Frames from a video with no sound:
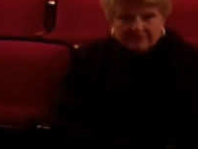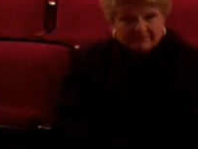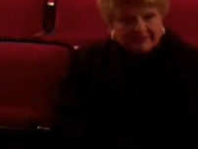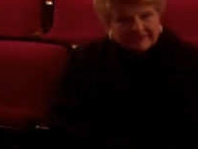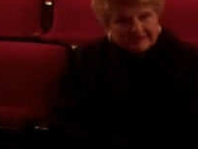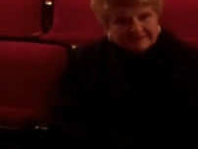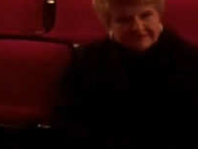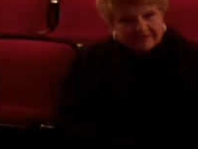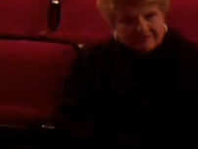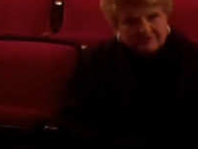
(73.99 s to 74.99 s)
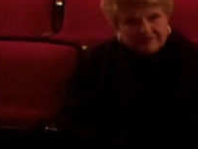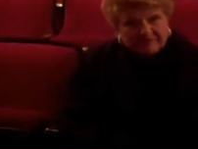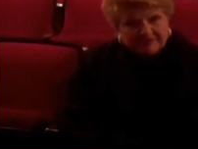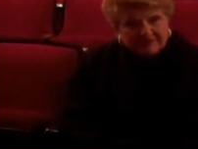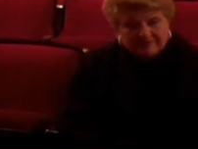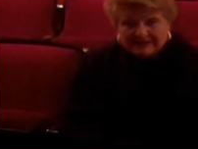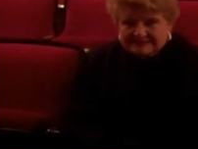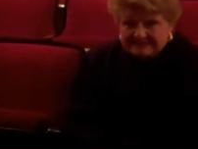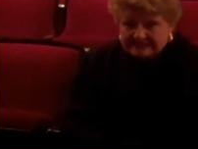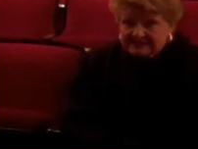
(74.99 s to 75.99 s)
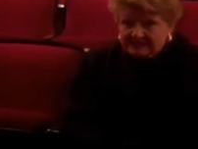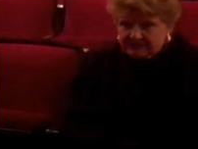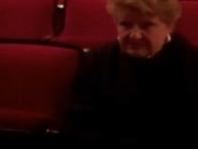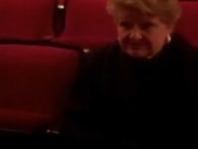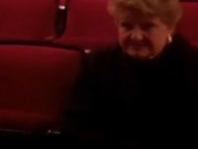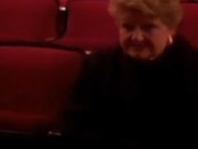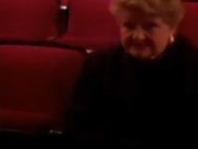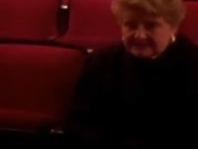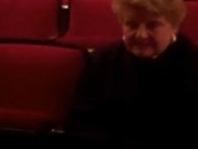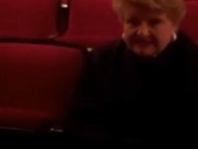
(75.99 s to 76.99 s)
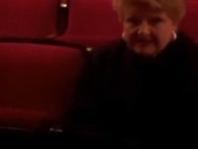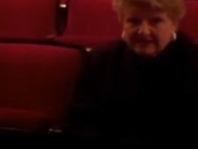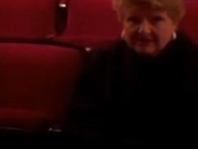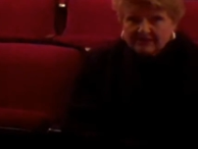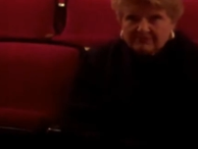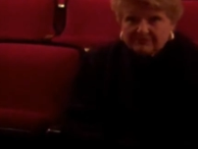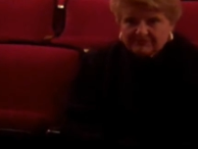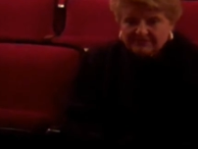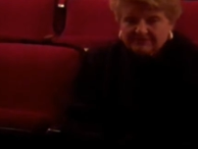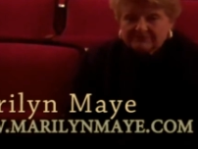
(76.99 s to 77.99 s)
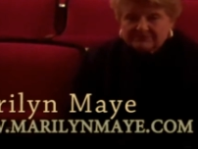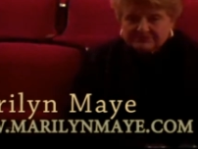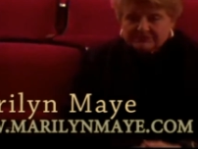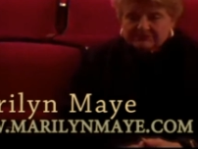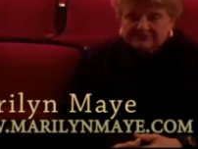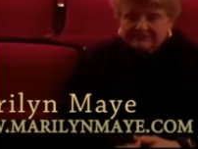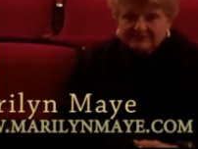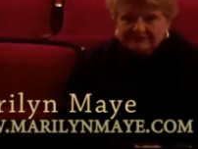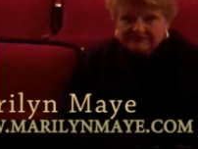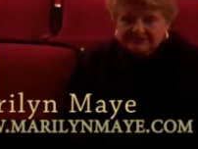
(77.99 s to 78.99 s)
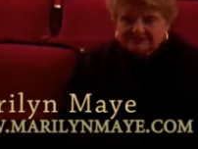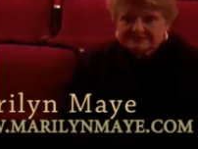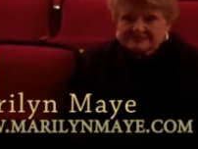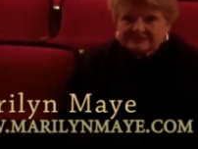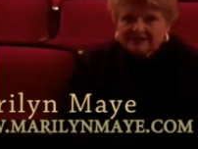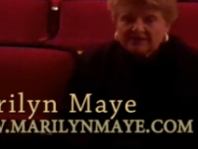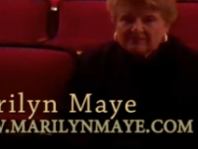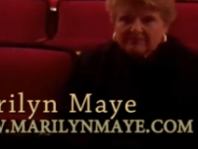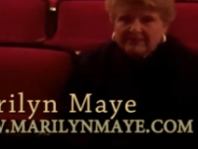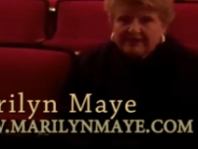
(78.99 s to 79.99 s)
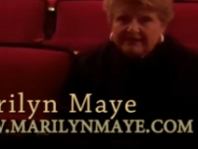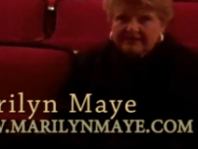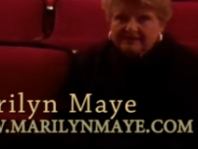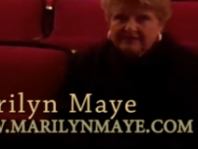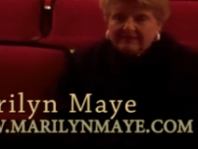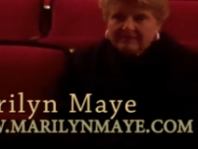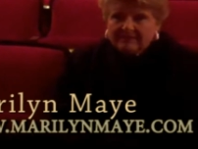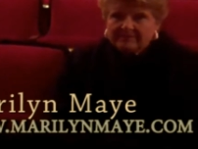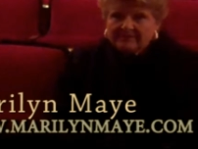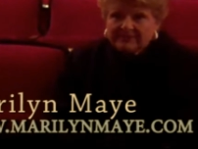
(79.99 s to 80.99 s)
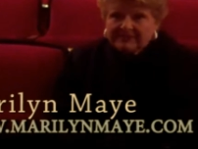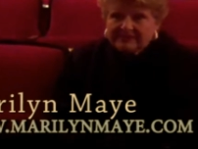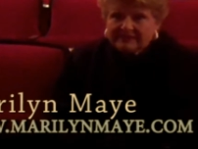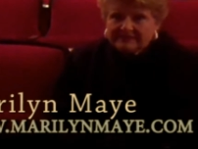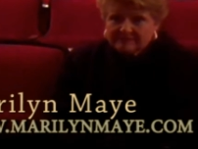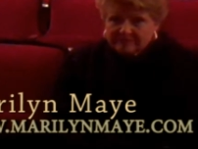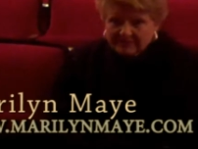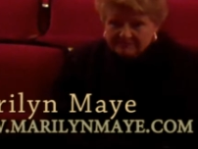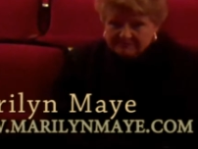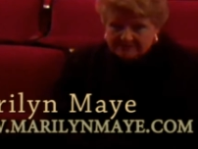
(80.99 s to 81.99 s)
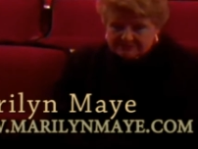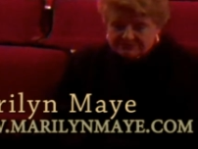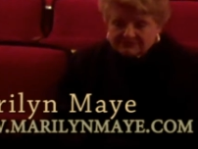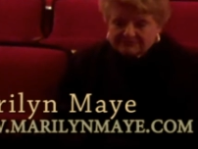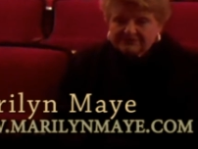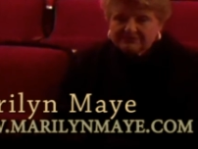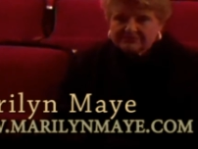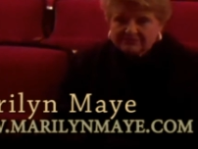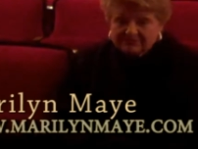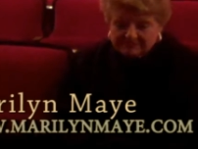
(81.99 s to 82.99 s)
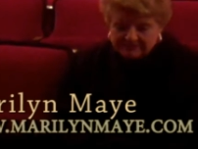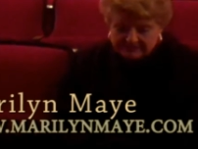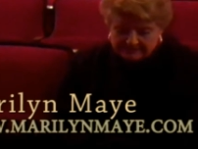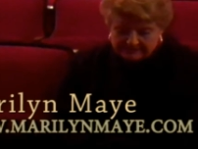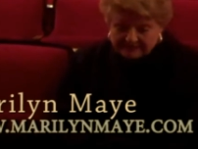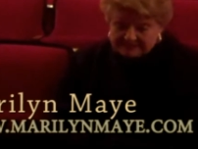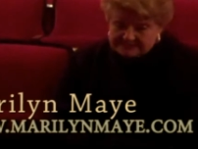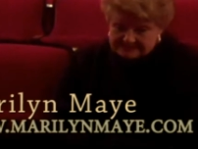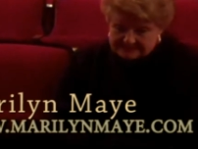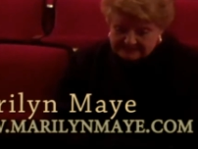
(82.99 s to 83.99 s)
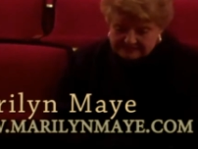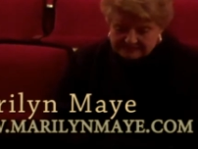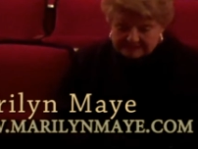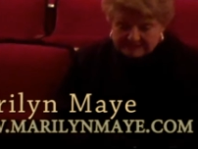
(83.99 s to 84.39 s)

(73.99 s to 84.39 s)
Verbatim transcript: by that time, we'd been there about 10 years. Wow. Uh, we were there a total of 11 years. But um, he had the primetime show and he called me in Kansas City